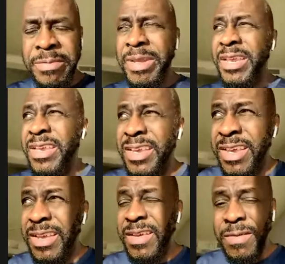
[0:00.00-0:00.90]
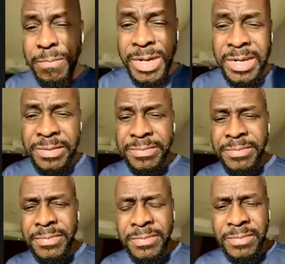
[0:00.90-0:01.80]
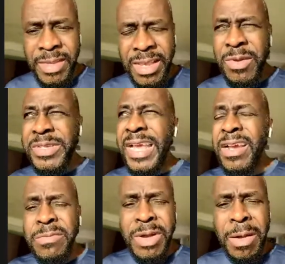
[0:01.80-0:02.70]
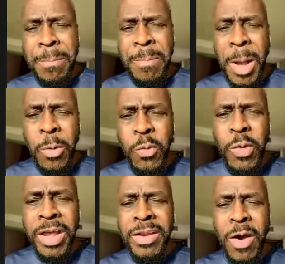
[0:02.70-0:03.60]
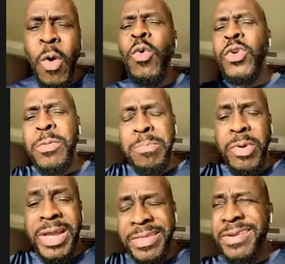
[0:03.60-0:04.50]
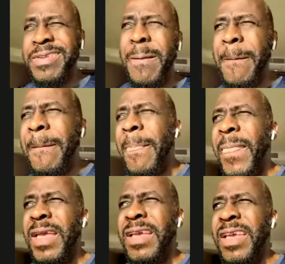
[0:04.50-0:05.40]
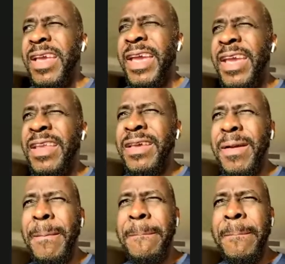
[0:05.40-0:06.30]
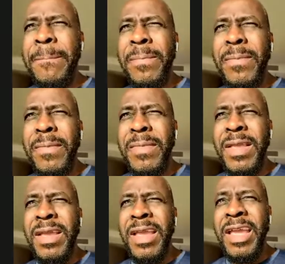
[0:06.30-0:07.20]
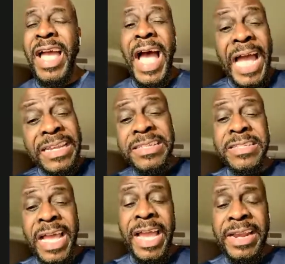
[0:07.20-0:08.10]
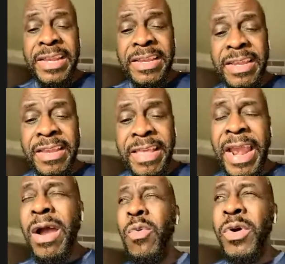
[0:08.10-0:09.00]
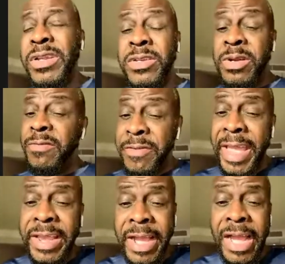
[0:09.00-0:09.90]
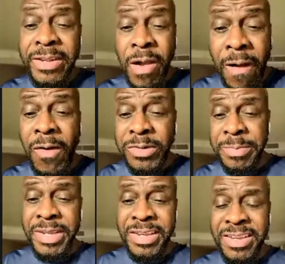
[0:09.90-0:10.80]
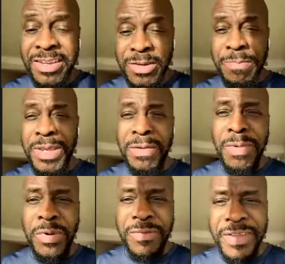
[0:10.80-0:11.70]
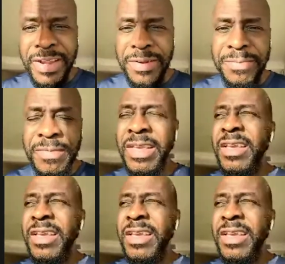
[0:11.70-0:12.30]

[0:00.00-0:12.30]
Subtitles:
than me, but it was like an older brother. And I decided that I wanted to. In fact, God called me to be a motivator.